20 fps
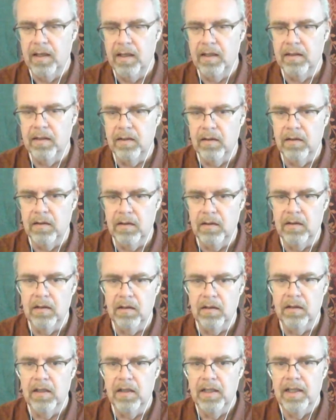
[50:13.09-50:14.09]
And
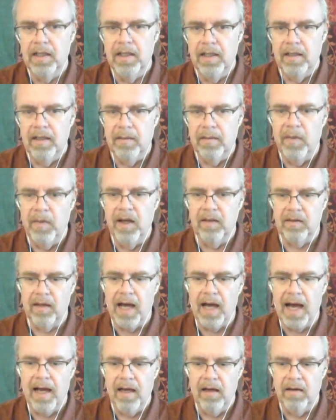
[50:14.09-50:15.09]
uh, but
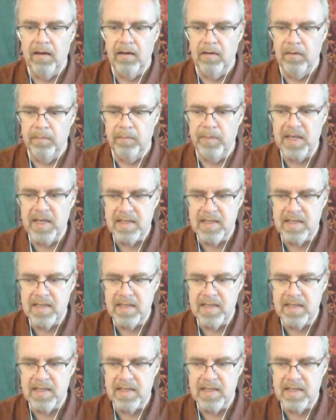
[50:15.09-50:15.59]
uh,